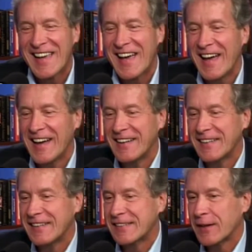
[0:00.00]

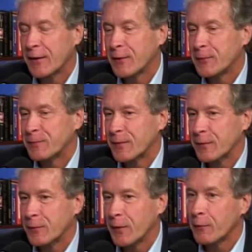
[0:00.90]
And so
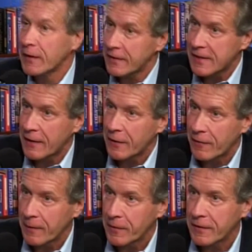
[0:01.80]
we went to Saudi
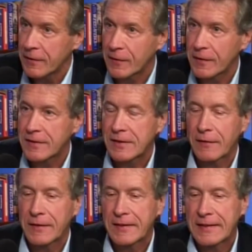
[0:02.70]
Arabia in the early
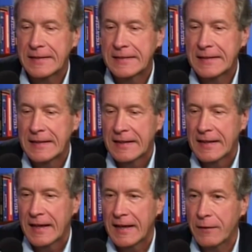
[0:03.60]
70s,
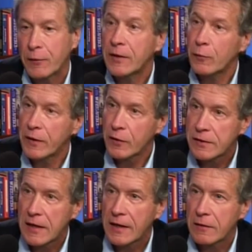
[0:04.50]
and we knew
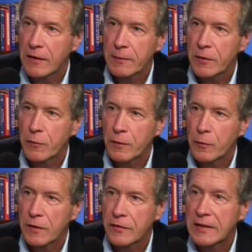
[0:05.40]
Saudi Arabia
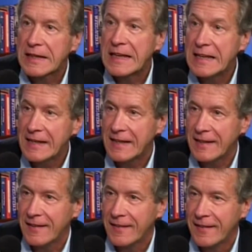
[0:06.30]
was the
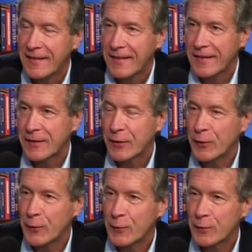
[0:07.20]
key
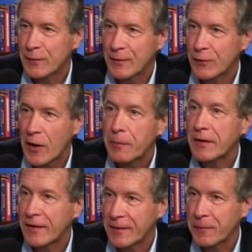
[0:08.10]
to dropping
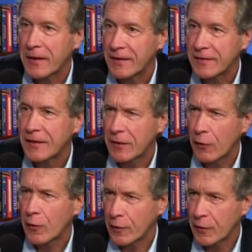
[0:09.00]
our dependency
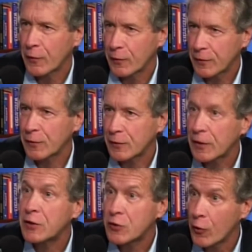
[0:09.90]
to
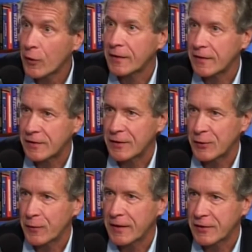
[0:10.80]
controlling the
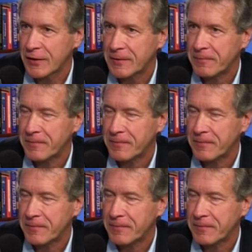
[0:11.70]
situation.